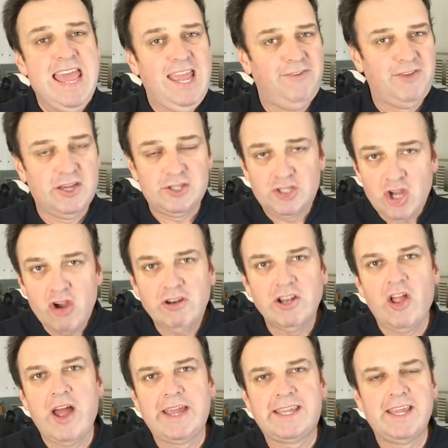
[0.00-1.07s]
If you
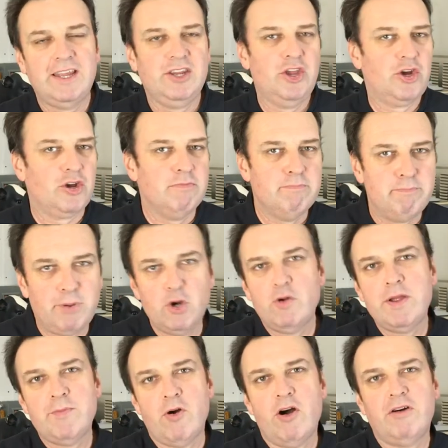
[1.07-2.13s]
don't like it, you can
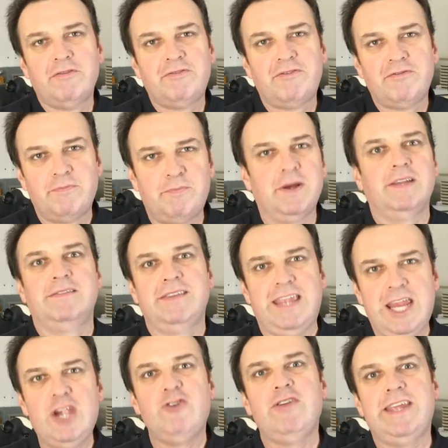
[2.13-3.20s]
boo him off, but
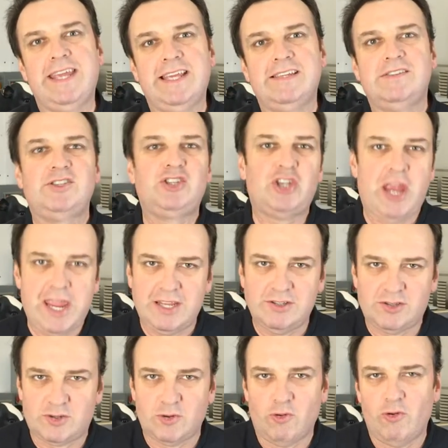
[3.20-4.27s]
here he is,
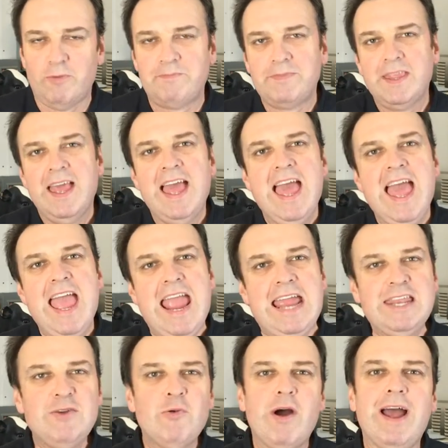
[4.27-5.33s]
Chainsaw."
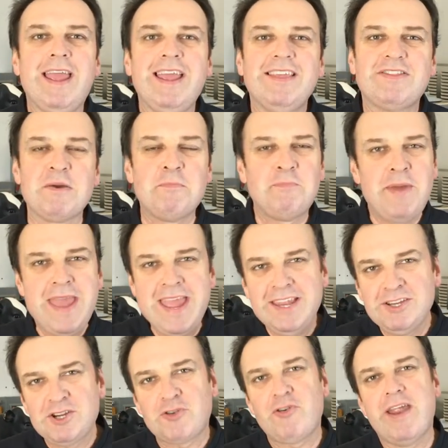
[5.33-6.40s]
Anyway, the
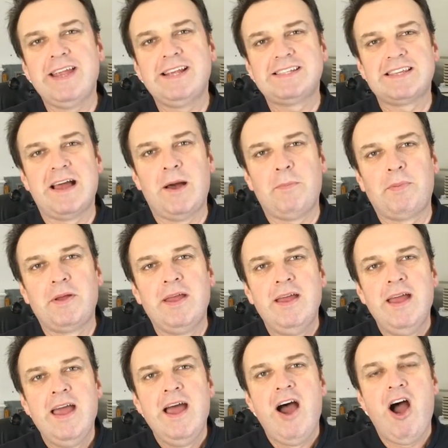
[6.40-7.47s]
band cranks up
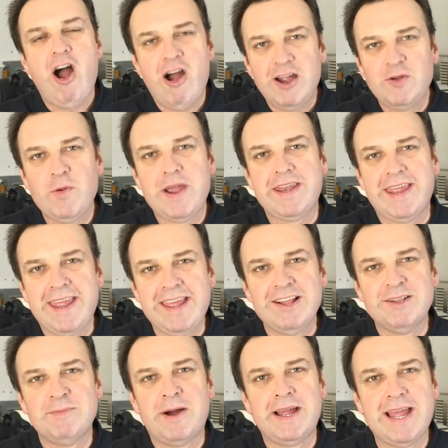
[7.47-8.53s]
Highway to
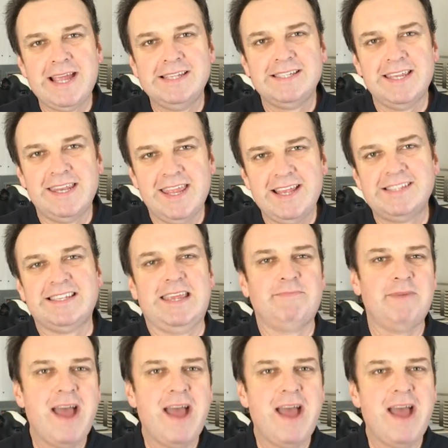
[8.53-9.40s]
Hell by AC/DC.